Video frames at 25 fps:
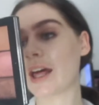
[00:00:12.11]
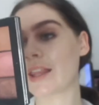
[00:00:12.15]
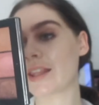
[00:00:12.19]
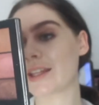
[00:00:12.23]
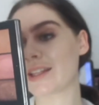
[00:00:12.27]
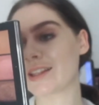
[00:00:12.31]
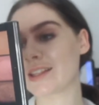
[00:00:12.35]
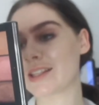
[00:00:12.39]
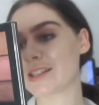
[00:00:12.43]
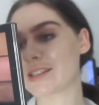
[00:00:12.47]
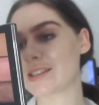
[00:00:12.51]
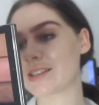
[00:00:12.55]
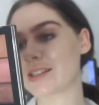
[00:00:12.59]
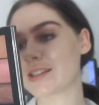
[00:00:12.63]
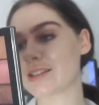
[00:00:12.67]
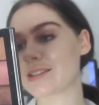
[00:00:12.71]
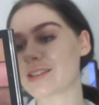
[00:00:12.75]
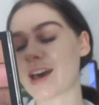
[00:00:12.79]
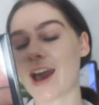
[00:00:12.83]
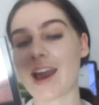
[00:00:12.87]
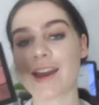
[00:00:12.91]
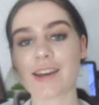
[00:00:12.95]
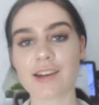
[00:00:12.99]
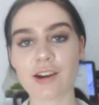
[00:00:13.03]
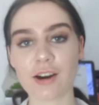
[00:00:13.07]
I think this is
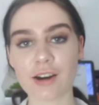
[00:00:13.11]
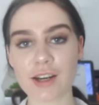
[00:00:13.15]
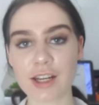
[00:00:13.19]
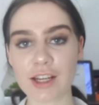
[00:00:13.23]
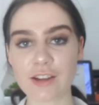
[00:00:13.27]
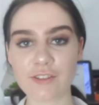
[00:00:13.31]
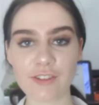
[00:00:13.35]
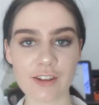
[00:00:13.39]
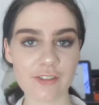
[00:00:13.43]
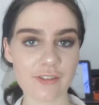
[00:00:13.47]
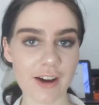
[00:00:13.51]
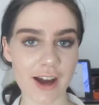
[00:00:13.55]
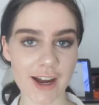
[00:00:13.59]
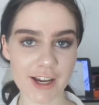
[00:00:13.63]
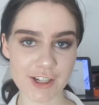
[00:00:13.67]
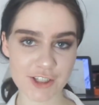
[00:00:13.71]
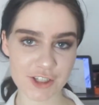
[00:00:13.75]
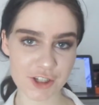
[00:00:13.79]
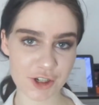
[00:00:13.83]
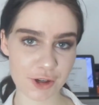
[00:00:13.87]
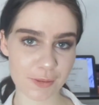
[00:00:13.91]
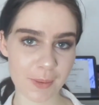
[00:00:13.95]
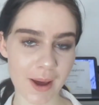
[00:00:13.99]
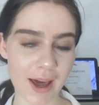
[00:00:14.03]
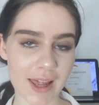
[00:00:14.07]
Iconic Fever
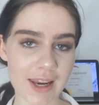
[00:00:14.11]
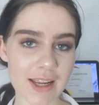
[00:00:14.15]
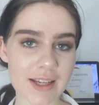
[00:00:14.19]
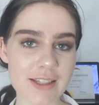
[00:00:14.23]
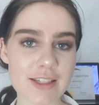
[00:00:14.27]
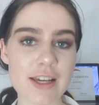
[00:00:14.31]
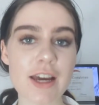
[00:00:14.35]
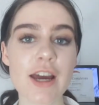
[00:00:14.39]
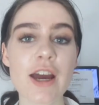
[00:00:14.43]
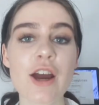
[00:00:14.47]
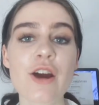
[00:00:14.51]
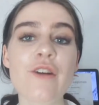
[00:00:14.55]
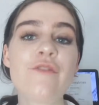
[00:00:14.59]
eyeshadow palette.